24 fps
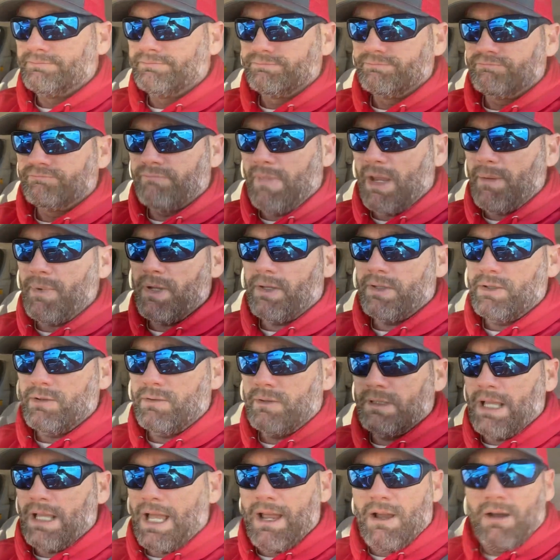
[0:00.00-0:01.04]
Maybe I'll
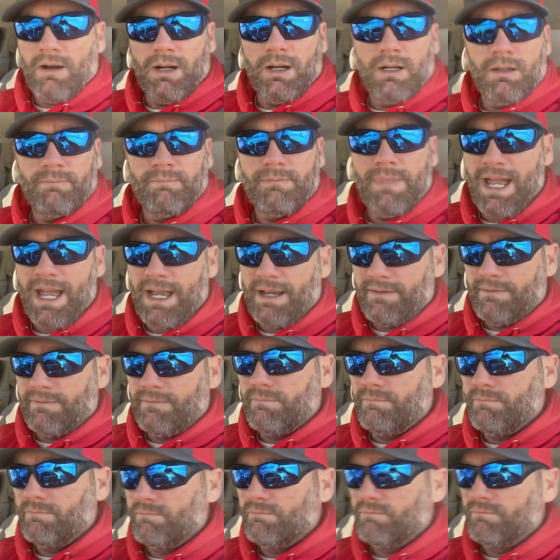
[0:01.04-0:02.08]
do an AR mag
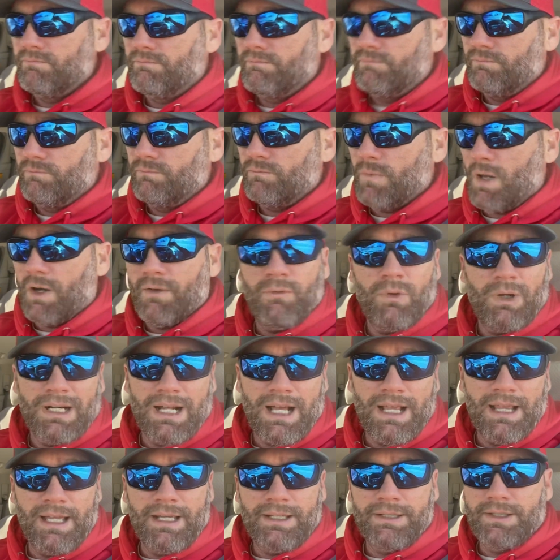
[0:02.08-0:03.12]
of what
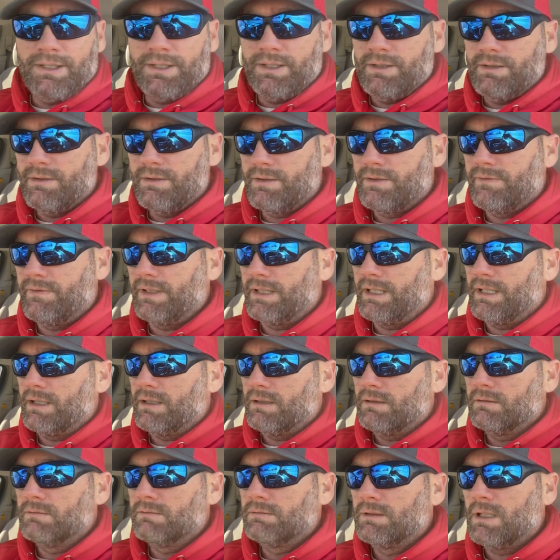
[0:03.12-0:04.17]
I like to use
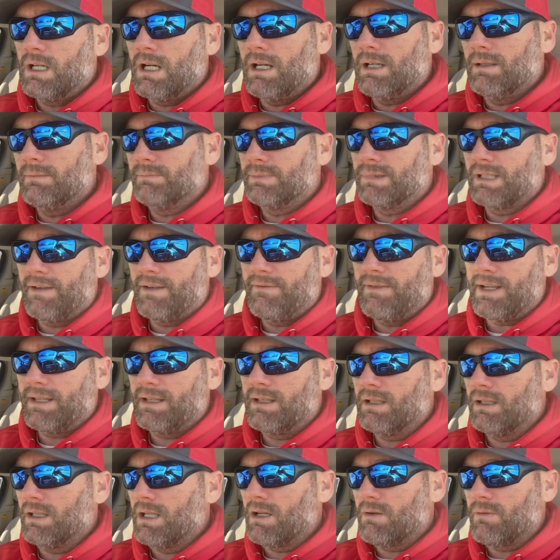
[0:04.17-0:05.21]
video, but I've
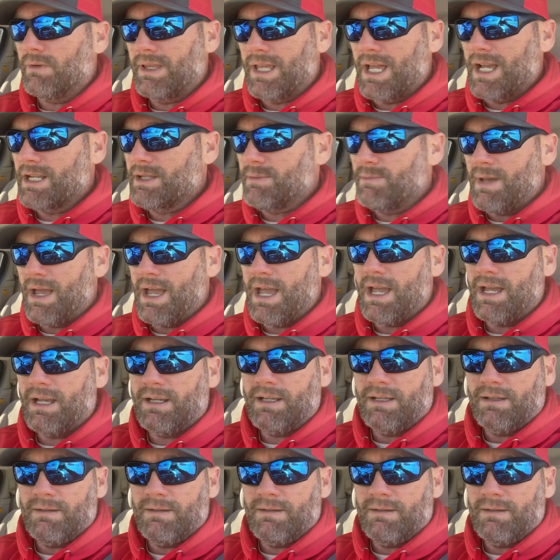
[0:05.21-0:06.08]
had good luck with Hex Mag.